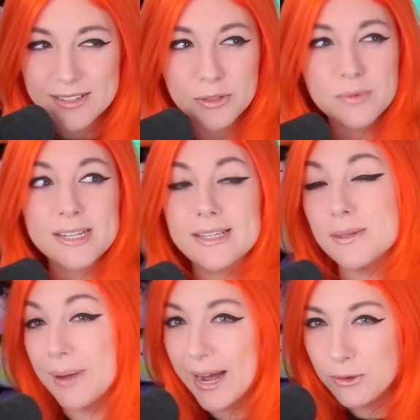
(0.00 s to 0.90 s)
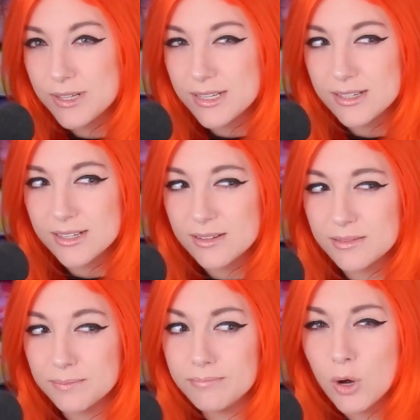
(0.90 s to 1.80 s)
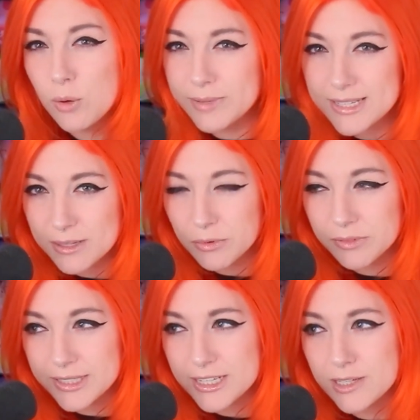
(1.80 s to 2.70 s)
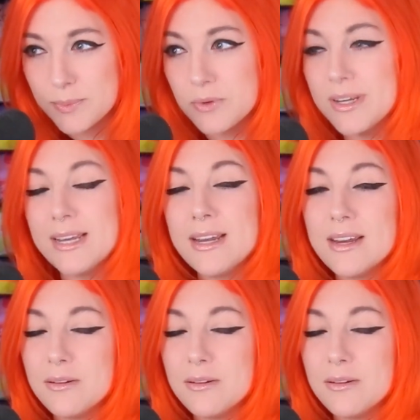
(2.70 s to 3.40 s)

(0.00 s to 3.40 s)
There was some house moments that were really spooky,